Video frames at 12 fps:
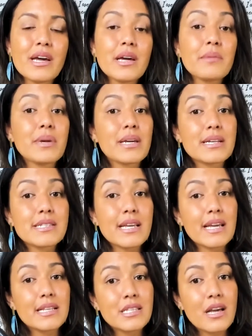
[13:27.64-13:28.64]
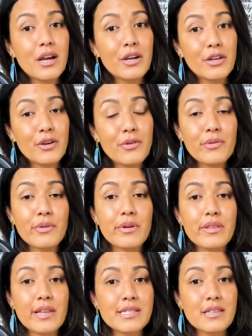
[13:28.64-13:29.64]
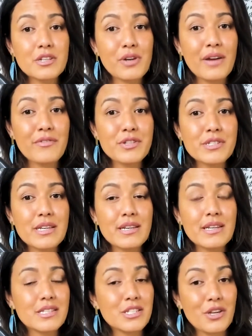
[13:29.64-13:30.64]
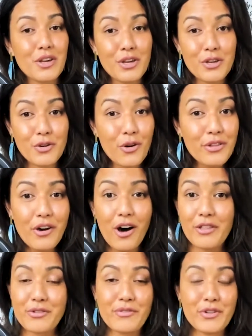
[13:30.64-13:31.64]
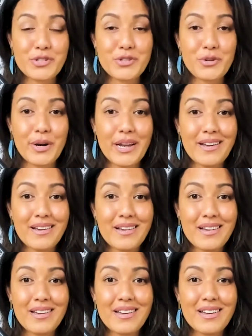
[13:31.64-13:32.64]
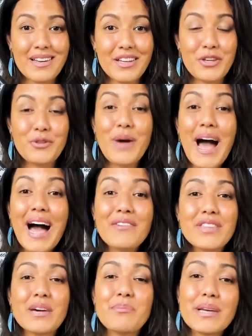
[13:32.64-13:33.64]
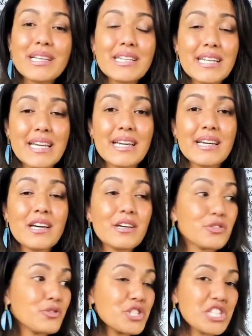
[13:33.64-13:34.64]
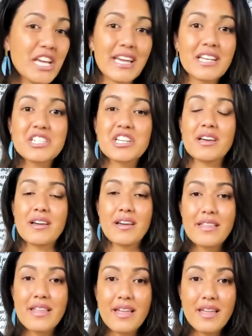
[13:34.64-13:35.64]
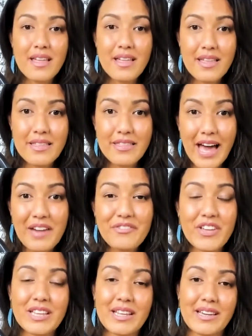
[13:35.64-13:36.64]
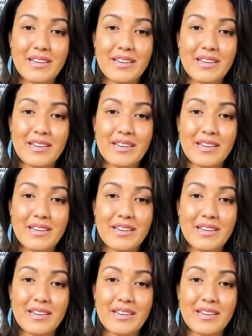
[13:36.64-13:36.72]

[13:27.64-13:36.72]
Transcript: because it's you that's in the driver's seat. You're the author of your story. You have the ability to change that feeling.